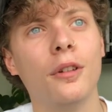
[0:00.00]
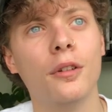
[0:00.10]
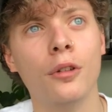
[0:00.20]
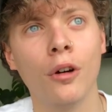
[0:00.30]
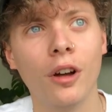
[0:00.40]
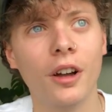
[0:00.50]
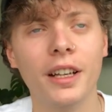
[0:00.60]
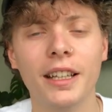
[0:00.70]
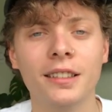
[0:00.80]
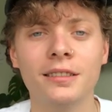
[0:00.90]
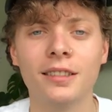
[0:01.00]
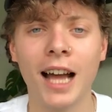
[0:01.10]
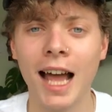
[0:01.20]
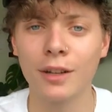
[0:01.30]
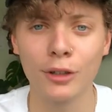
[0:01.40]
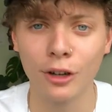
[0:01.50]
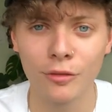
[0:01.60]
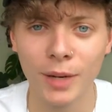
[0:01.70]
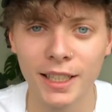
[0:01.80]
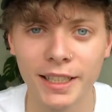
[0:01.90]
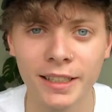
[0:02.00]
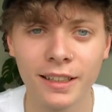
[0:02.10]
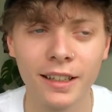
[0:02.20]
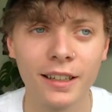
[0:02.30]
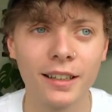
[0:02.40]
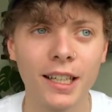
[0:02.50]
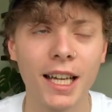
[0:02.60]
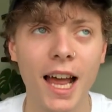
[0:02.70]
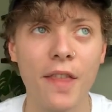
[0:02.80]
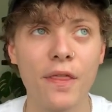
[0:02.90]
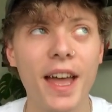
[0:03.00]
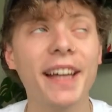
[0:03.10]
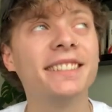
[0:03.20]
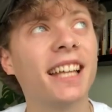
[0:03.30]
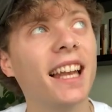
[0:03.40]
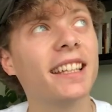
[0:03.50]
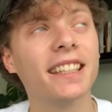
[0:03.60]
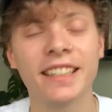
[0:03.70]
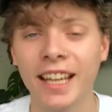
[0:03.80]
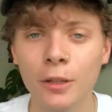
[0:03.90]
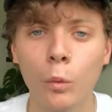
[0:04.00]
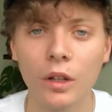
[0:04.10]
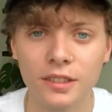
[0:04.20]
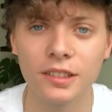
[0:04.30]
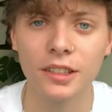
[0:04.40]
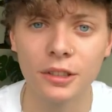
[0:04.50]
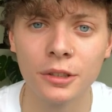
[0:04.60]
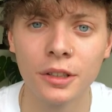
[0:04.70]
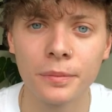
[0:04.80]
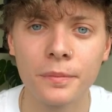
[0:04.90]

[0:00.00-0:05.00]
not earning a hell of a lot of money and they're telling the kid what to do,